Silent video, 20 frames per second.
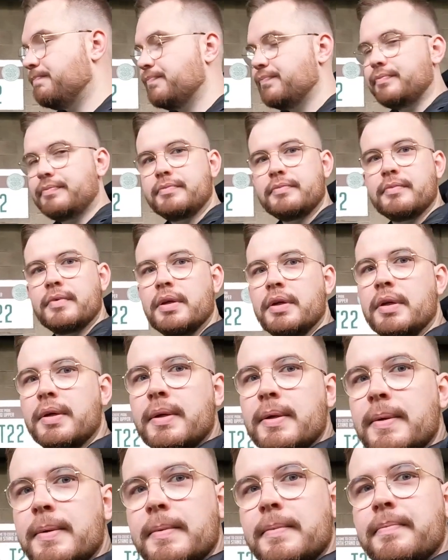It was similar
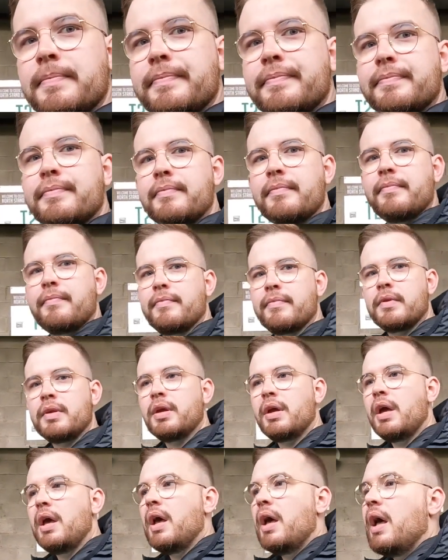last night. Do you think there's like a
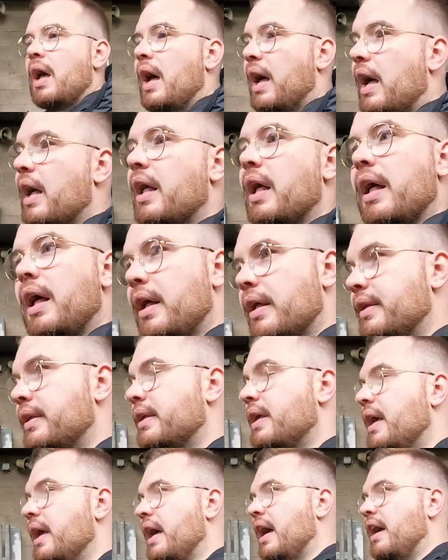mentality problem within the squad?